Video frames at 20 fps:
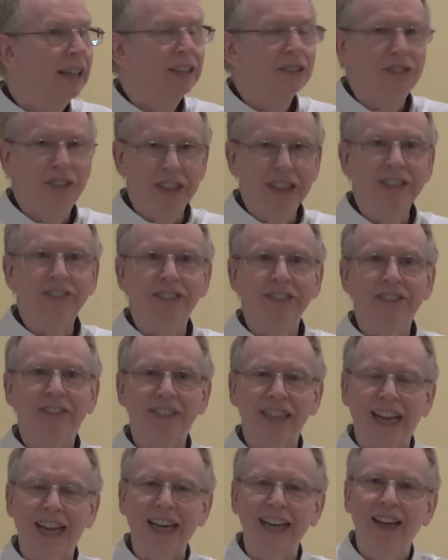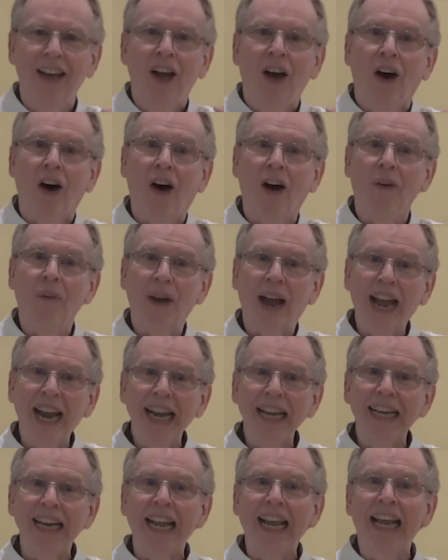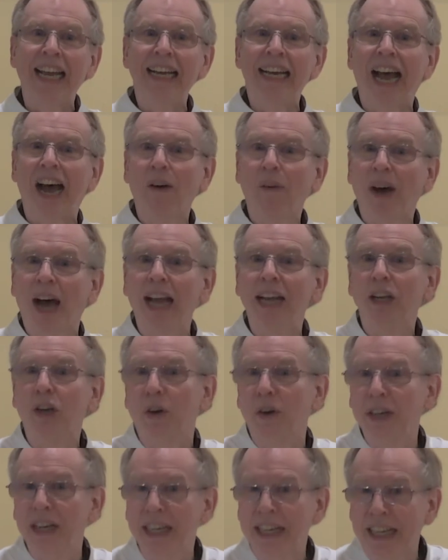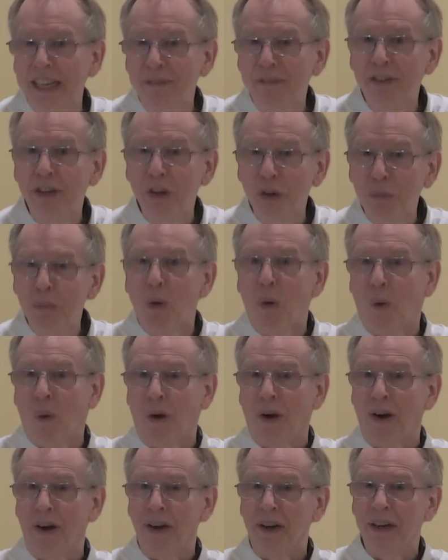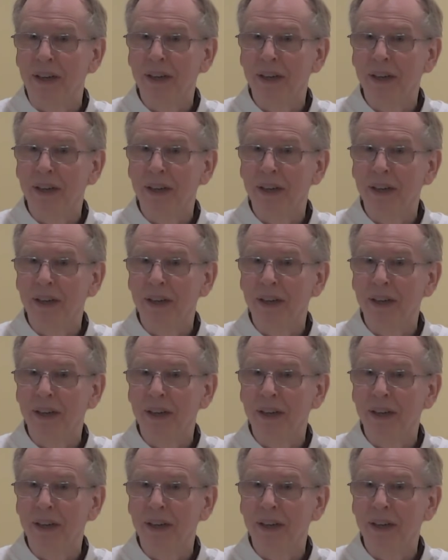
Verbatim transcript: Jesus said, All right, and now I'm going to give you more.